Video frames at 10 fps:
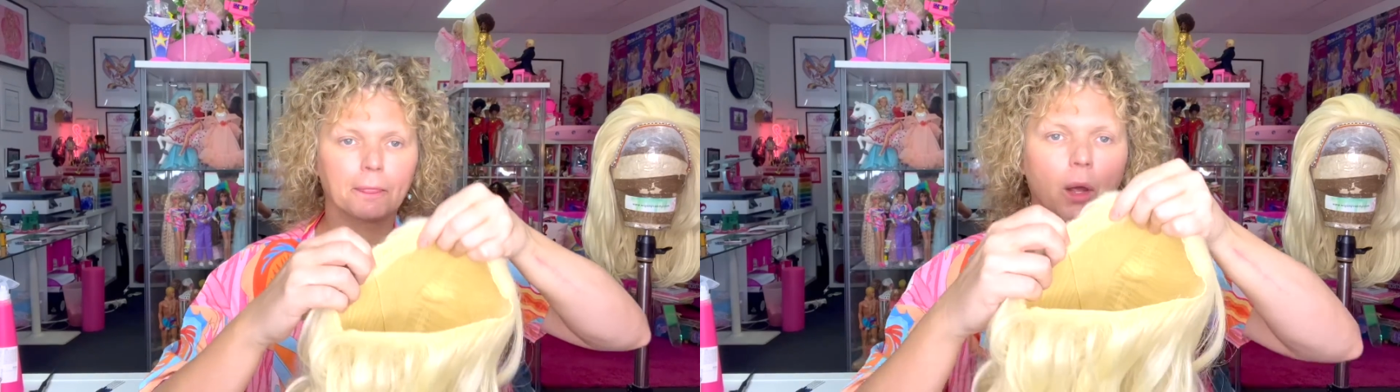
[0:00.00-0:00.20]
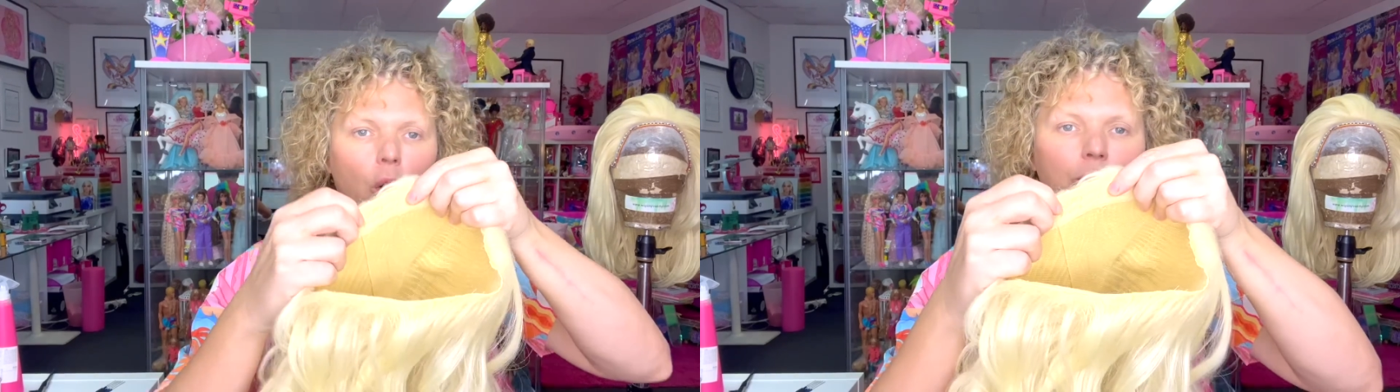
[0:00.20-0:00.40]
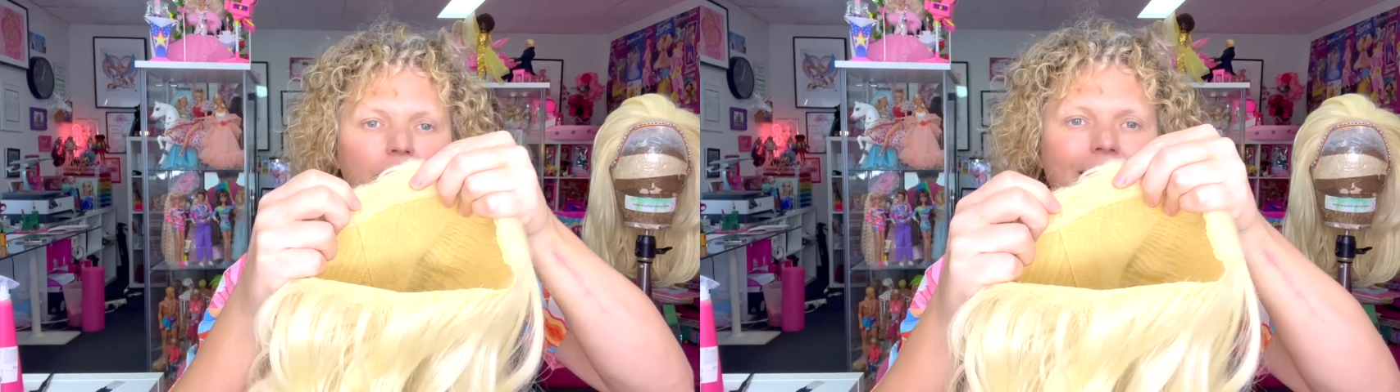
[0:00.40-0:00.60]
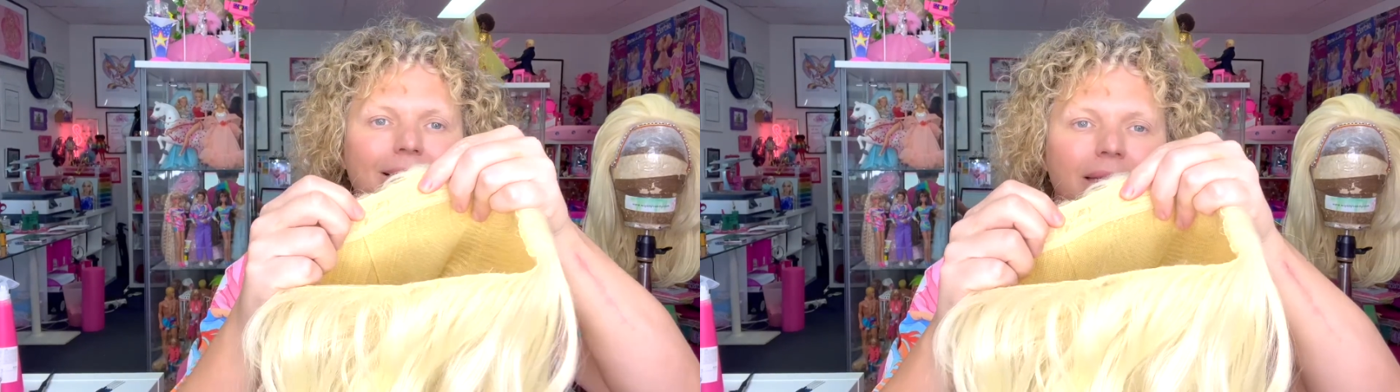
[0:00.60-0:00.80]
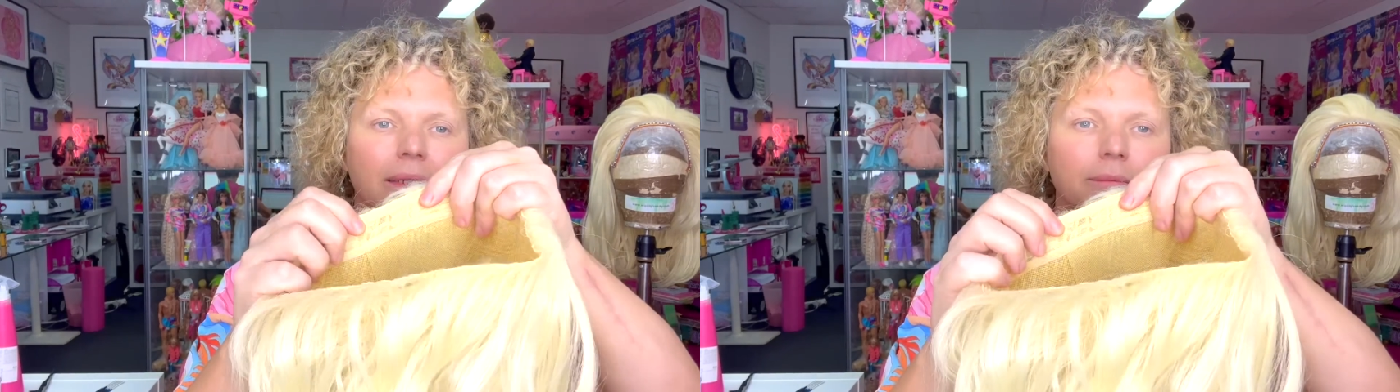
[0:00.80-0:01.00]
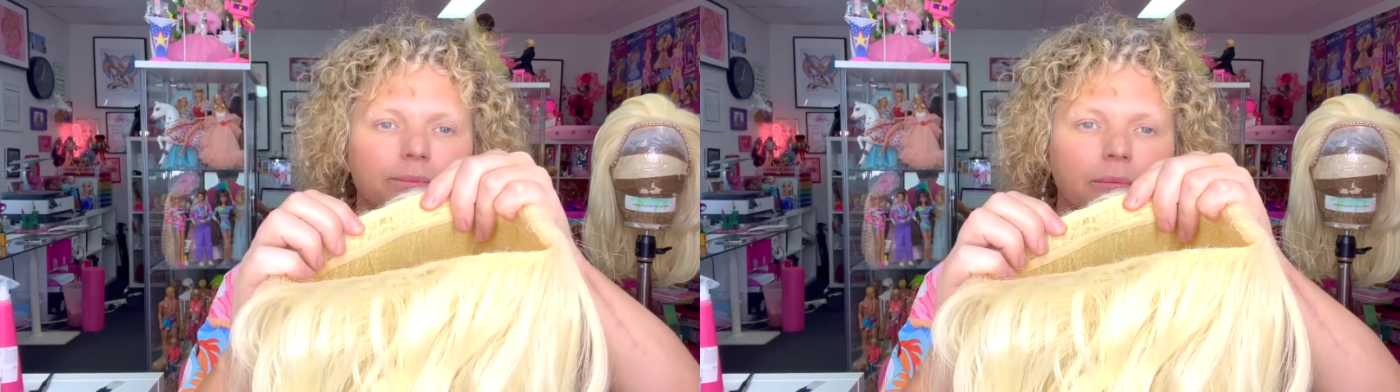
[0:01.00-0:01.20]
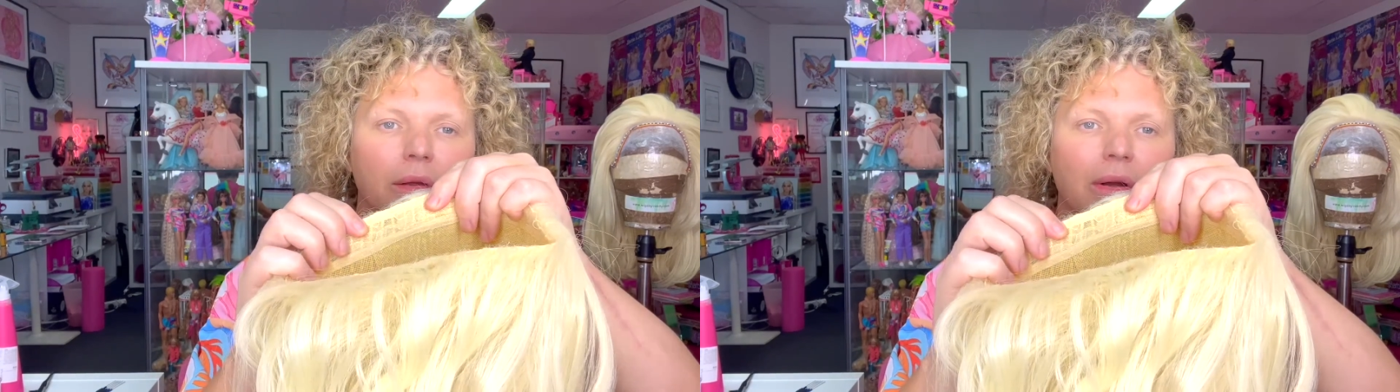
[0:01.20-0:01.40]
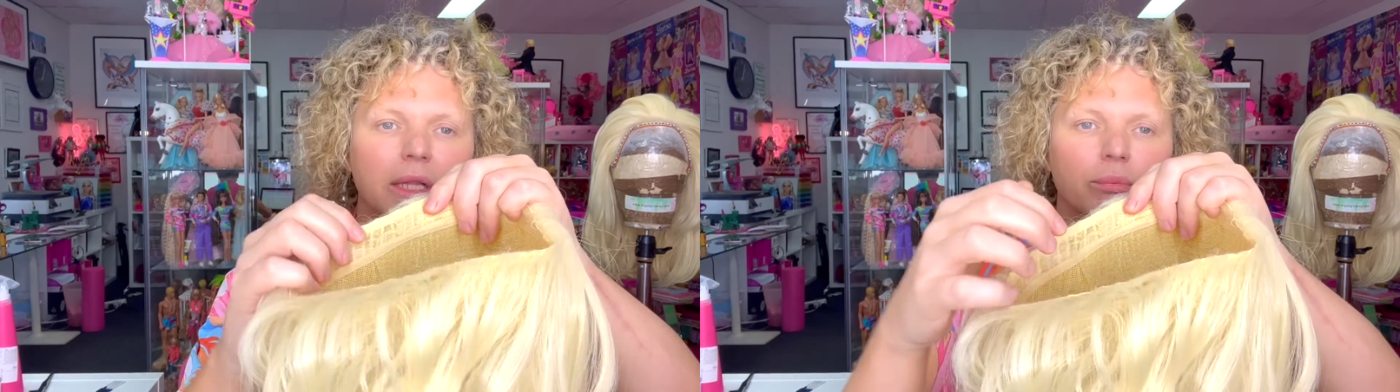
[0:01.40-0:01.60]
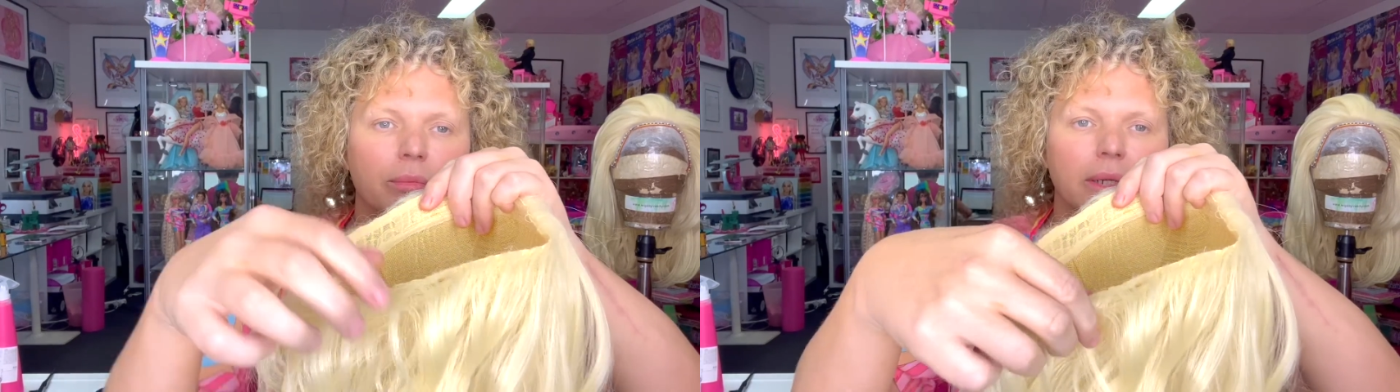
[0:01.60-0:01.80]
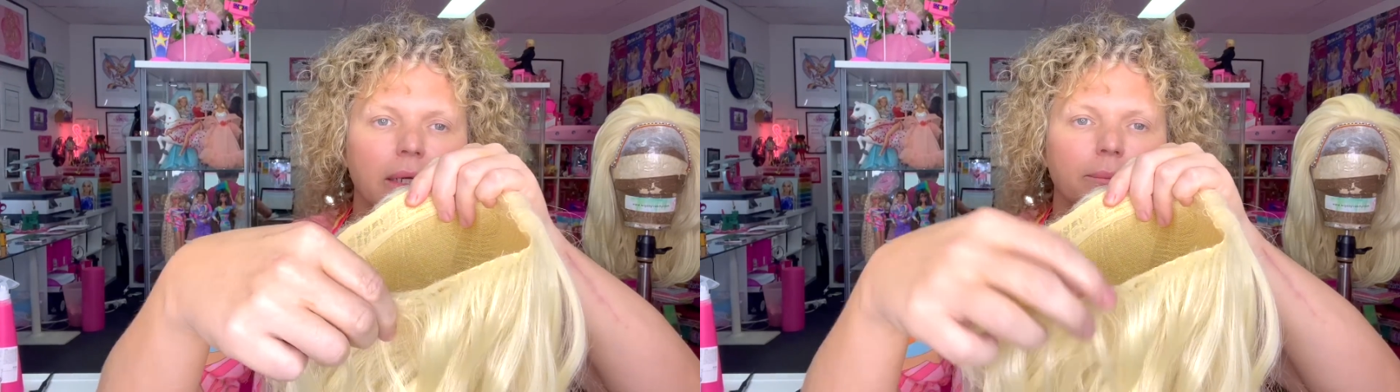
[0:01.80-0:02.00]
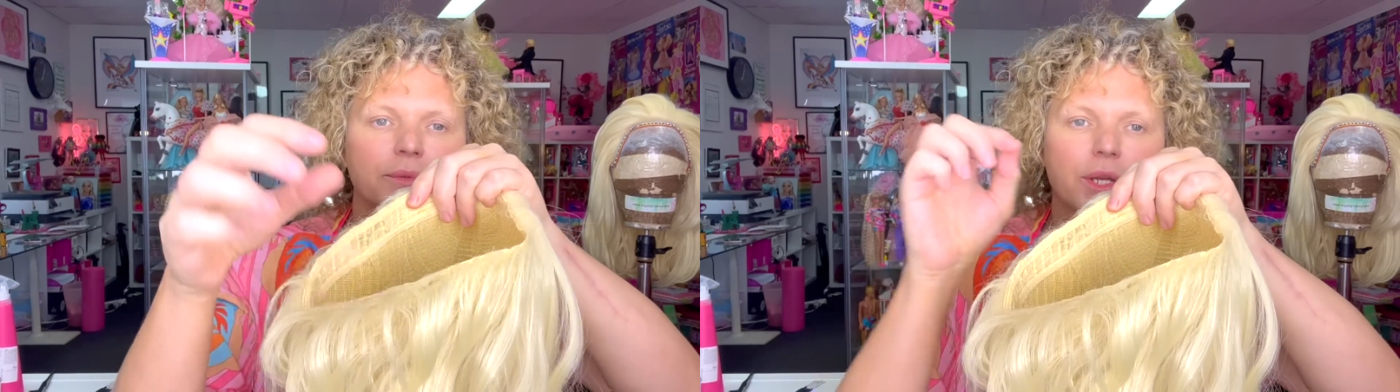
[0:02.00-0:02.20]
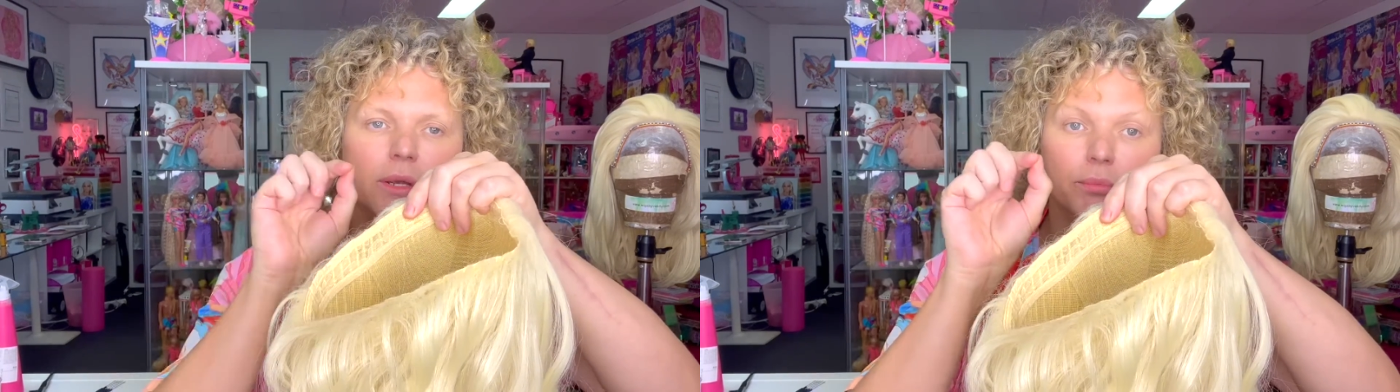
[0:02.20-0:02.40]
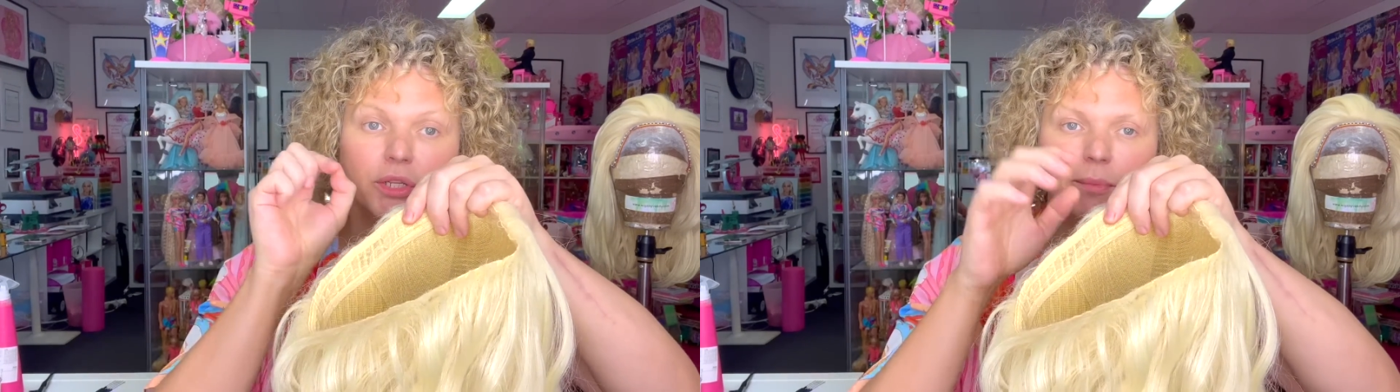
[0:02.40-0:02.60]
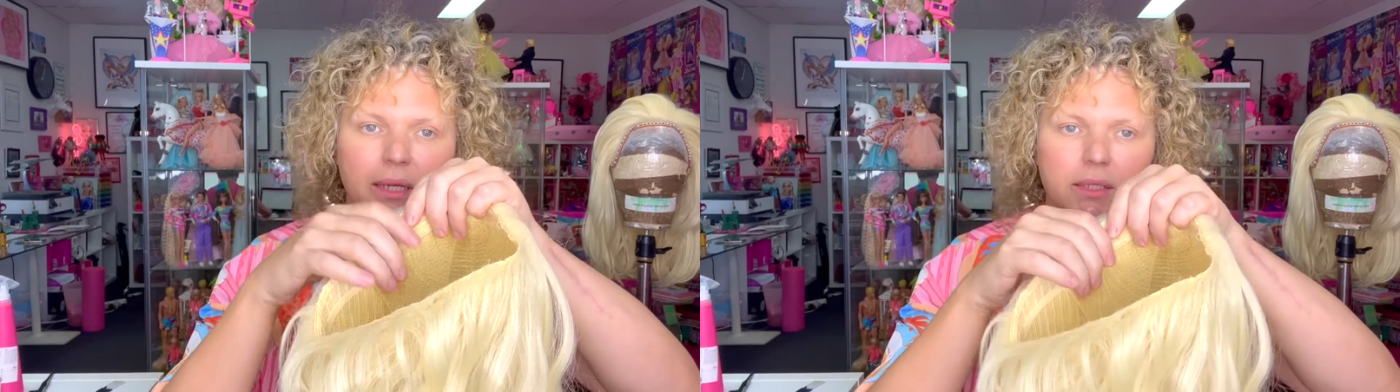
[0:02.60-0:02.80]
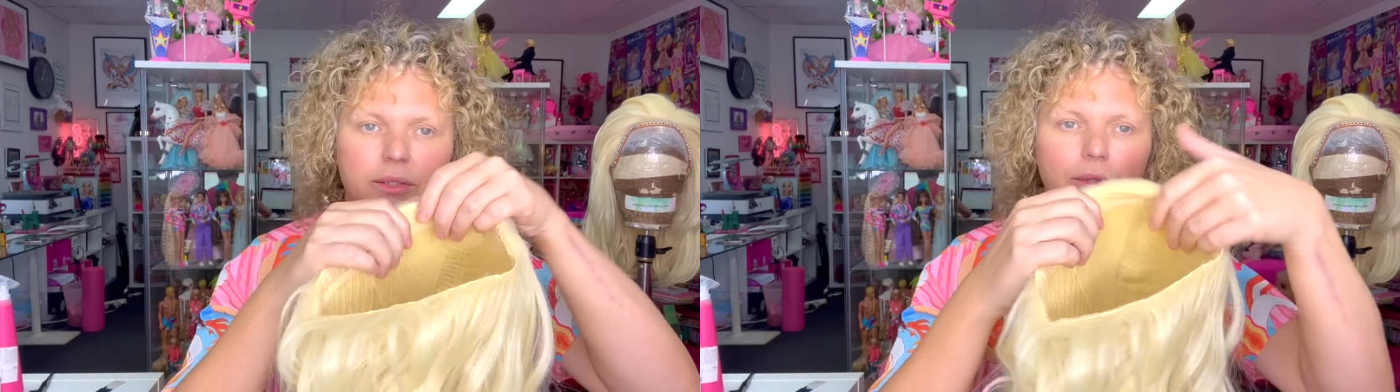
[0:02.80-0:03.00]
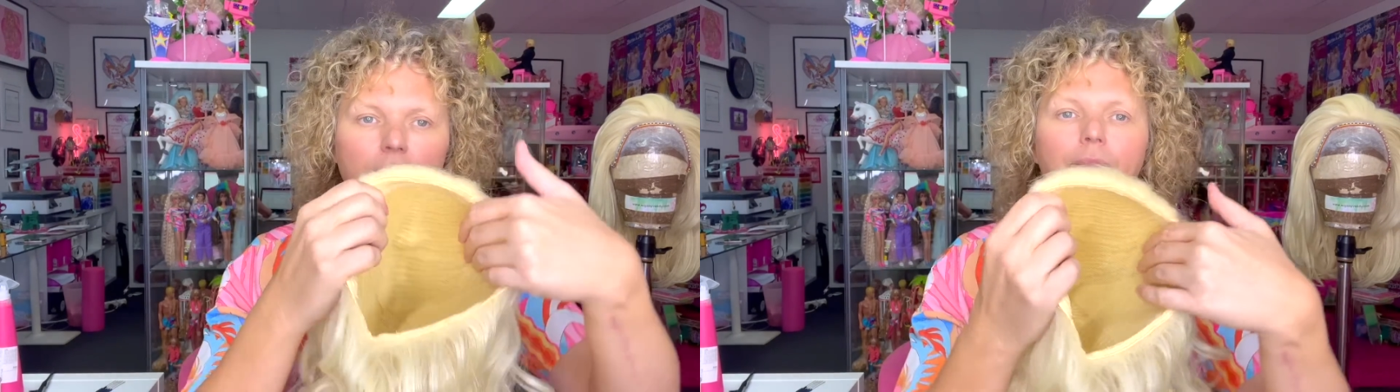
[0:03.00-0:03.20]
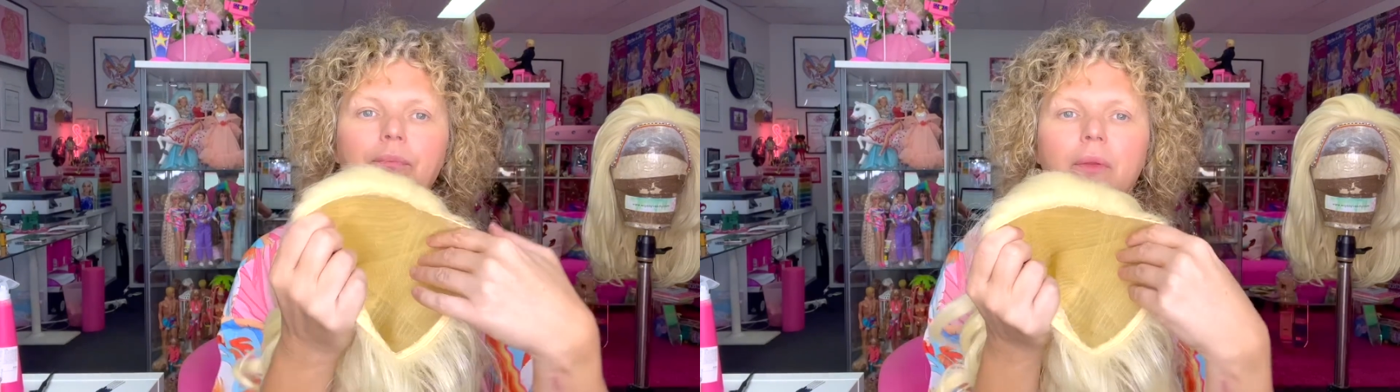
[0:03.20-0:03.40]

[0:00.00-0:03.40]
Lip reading: open netting around the perimeter, so you can put your pins through.